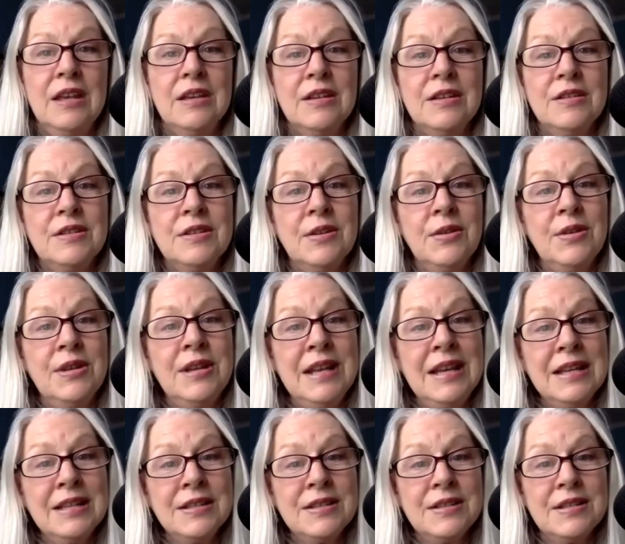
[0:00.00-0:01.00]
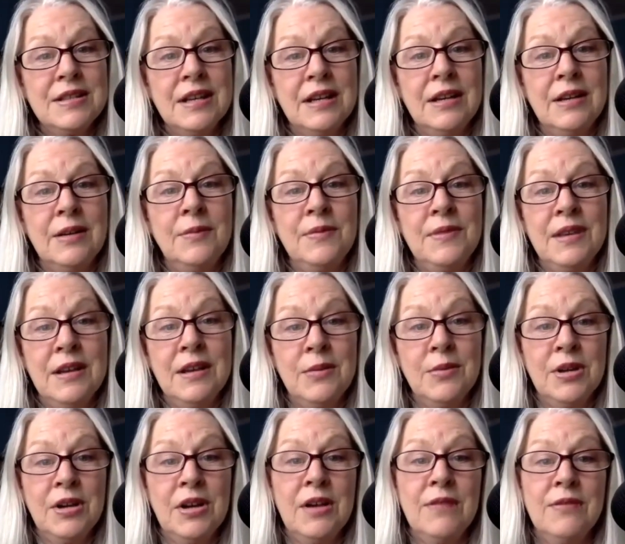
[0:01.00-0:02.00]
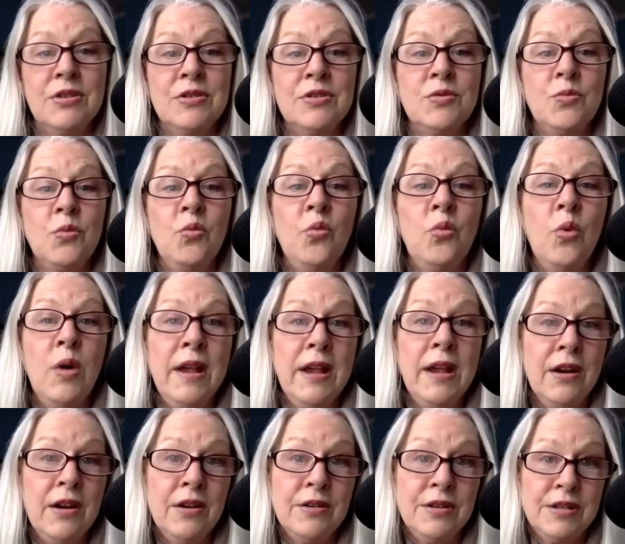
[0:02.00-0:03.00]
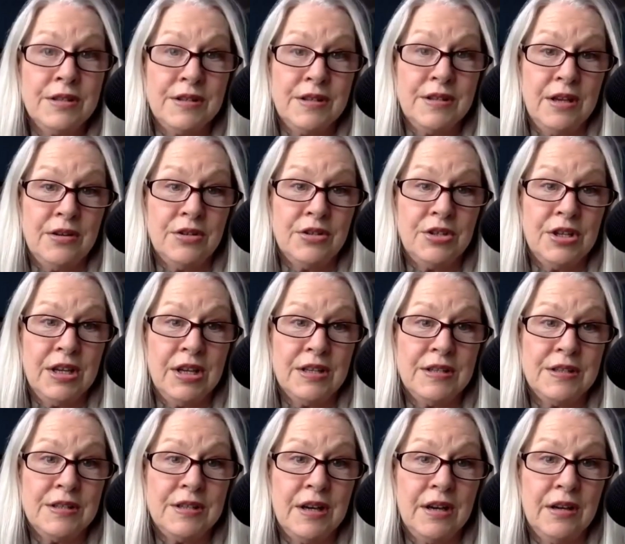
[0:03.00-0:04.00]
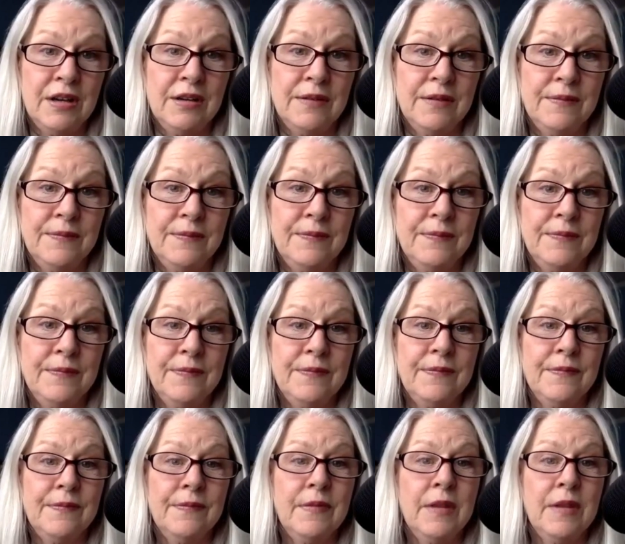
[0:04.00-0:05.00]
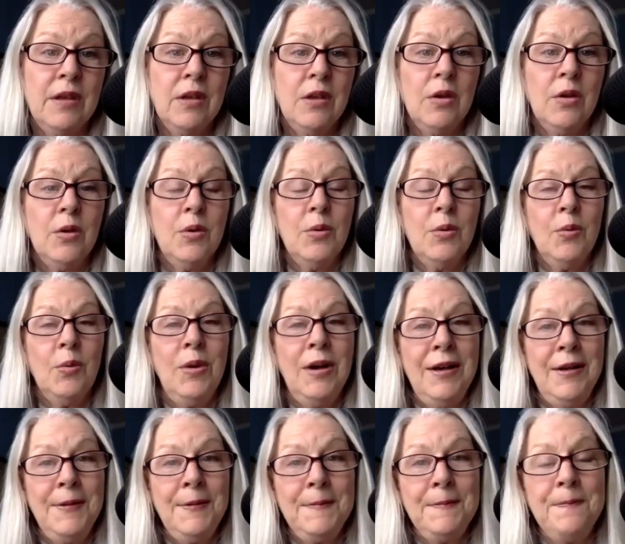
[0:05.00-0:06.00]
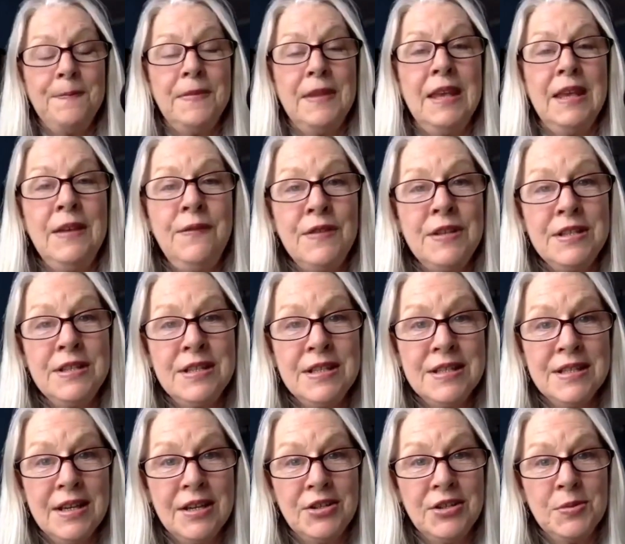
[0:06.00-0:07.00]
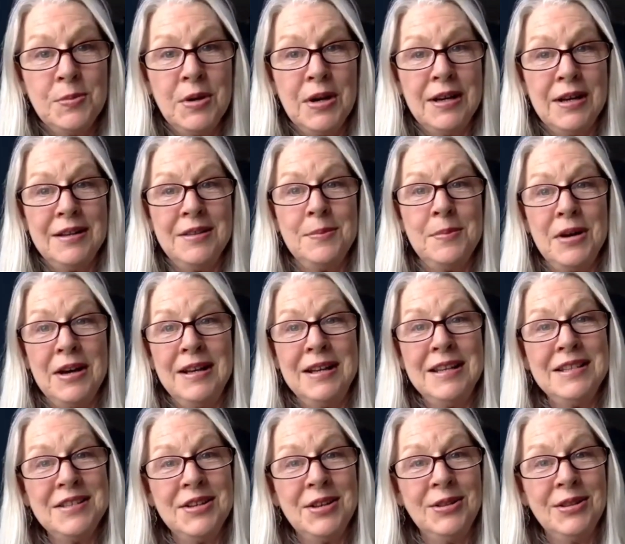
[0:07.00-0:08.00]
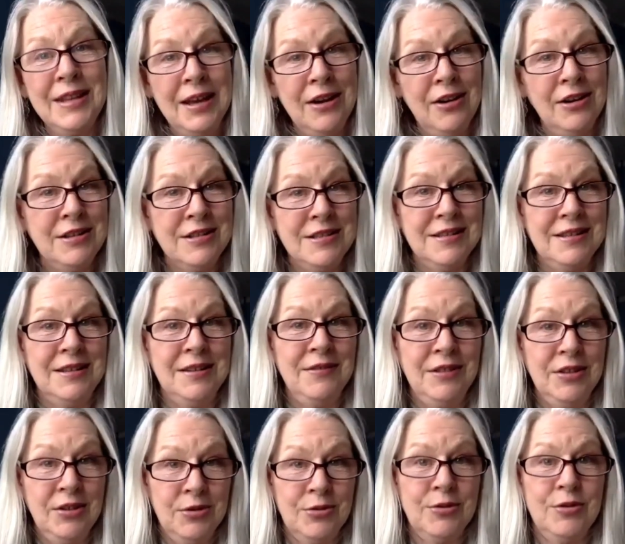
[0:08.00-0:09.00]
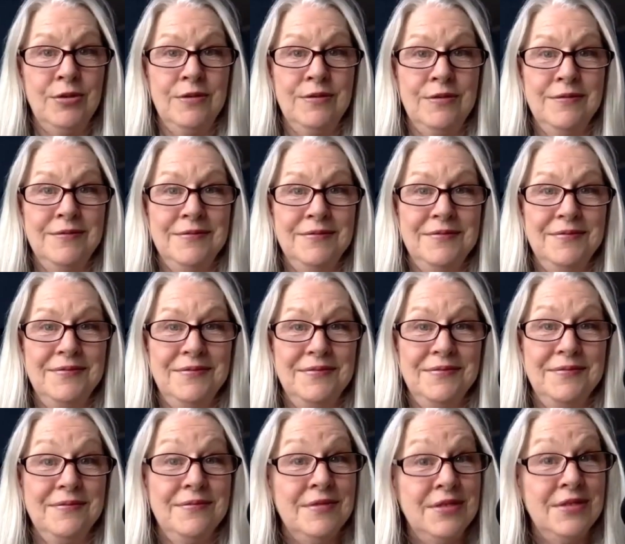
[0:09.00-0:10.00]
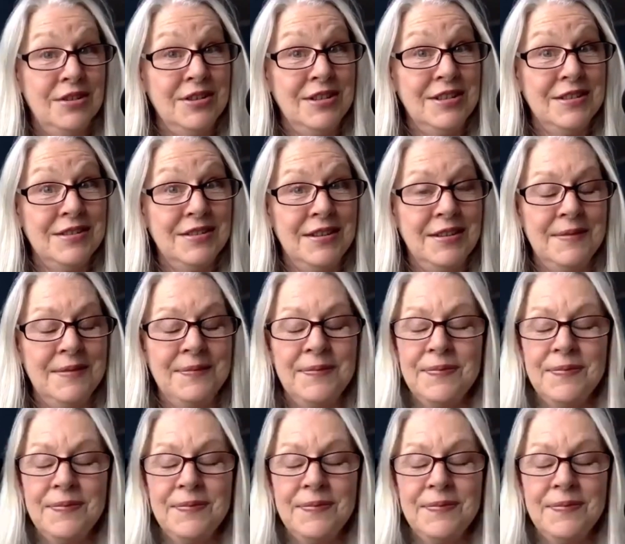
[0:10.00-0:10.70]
So the next thing I want to cover is, where does the energy get stuck? Well, if it's inside your body, the body is hilariously literal. Seriously.